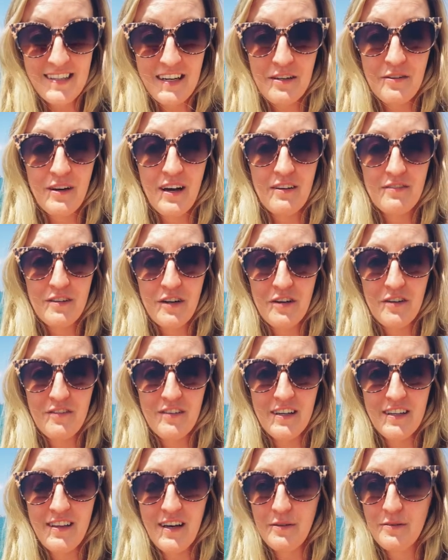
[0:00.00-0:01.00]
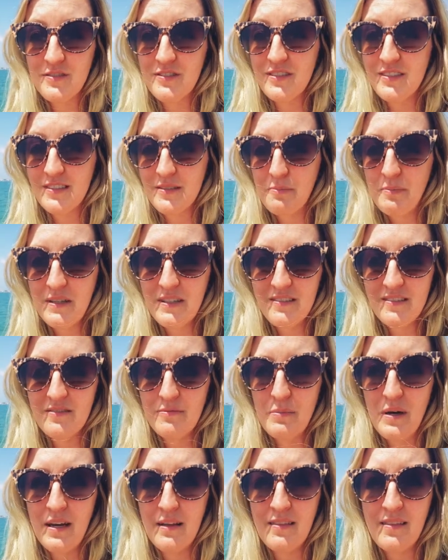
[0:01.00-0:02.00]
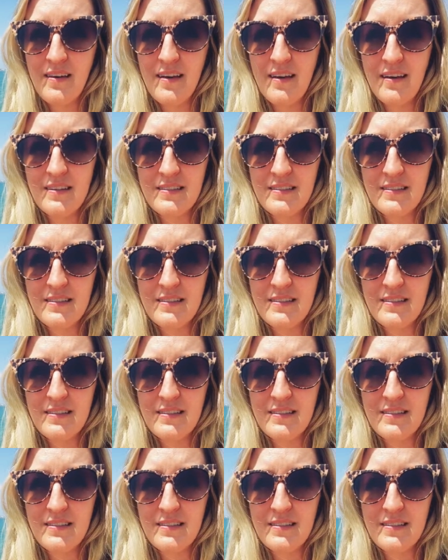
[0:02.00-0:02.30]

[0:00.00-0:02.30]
I don't have COVID. That was just a peace of mind thing